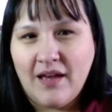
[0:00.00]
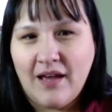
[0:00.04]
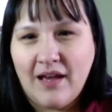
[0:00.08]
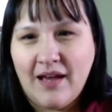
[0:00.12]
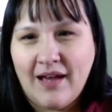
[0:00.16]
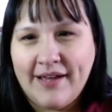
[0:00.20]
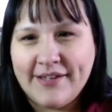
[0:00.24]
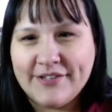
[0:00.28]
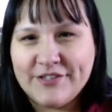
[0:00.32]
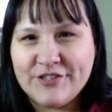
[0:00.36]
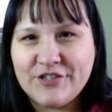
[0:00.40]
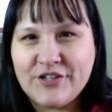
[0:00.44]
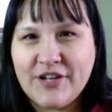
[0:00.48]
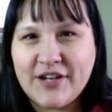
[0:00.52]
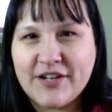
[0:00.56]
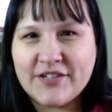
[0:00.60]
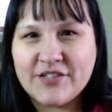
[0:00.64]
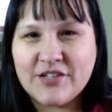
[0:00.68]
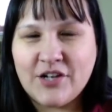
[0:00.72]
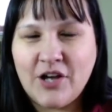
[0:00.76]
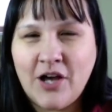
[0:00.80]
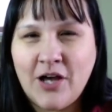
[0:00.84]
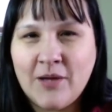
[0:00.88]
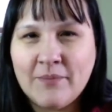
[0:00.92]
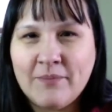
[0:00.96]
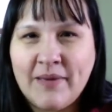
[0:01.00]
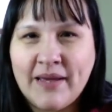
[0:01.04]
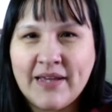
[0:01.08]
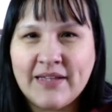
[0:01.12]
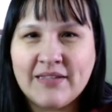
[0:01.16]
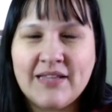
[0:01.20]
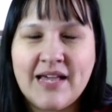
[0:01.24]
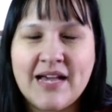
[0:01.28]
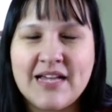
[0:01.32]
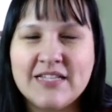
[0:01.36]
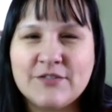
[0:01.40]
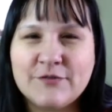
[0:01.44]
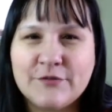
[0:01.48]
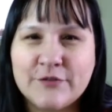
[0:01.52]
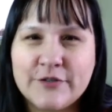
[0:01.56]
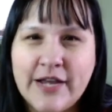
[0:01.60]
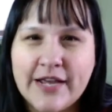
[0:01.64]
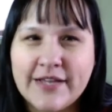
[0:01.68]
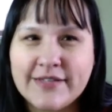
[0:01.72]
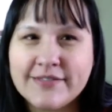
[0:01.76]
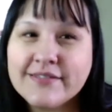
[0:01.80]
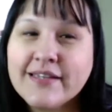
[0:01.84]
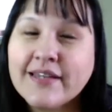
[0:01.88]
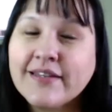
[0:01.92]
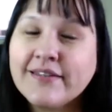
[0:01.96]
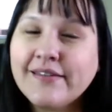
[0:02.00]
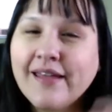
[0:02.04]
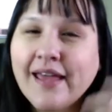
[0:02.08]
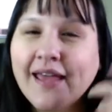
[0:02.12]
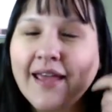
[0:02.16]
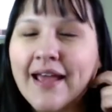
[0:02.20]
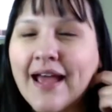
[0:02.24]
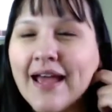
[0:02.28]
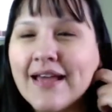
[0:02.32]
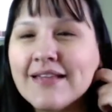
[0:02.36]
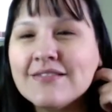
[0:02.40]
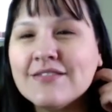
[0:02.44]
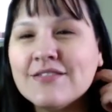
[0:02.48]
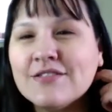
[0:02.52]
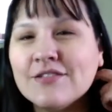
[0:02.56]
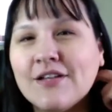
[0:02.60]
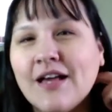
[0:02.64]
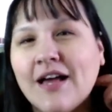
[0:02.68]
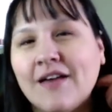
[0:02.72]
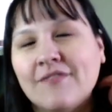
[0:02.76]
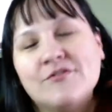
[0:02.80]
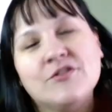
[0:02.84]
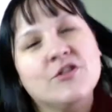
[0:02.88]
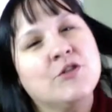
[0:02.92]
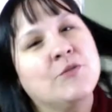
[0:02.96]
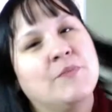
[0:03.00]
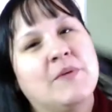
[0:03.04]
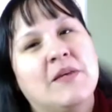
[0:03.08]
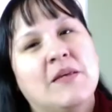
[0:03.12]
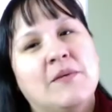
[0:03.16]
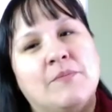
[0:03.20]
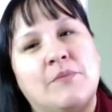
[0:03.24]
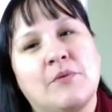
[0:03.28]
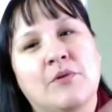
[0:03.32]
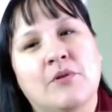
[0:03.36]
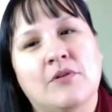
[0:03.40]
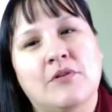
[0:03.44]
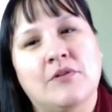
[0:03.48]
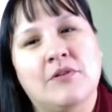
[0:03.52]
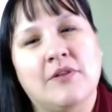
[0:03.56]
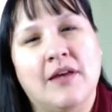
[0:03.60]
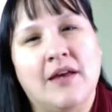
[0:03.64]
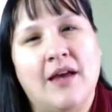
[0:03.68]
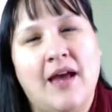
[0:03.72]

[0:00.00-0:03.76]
I checked on my class for next Sunday. I still have 2 people.